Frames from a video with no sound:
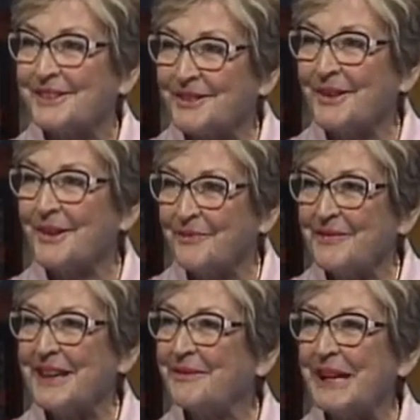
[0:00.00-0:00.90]

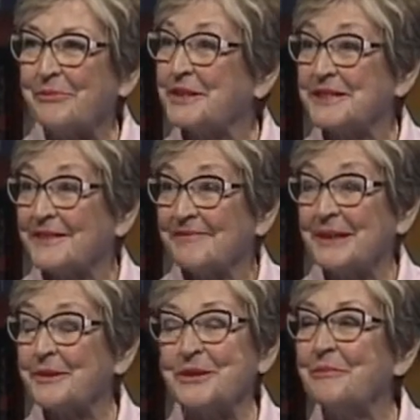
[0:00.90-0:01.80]
amazing. So it
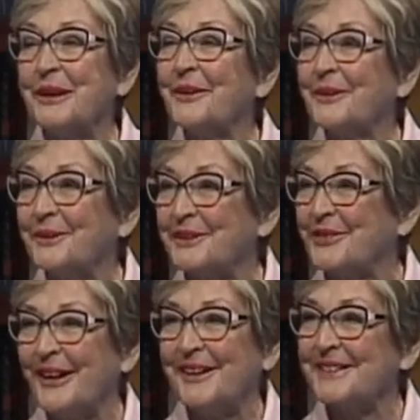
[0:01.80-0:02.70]
was a miracle as
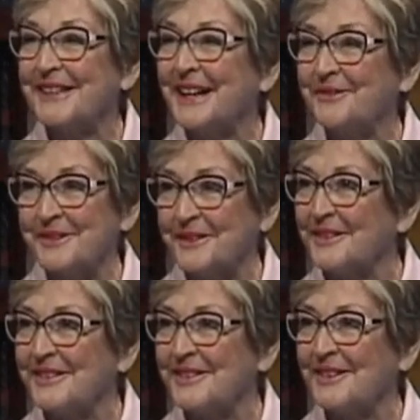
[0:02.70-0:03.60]
far as I was
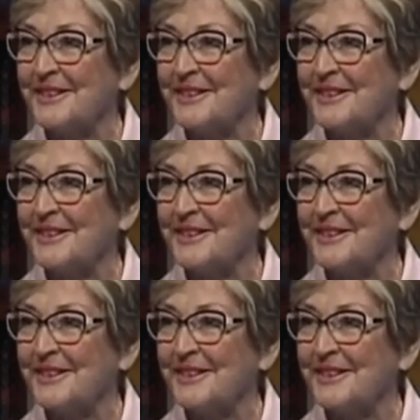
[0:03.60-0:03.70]
concerned.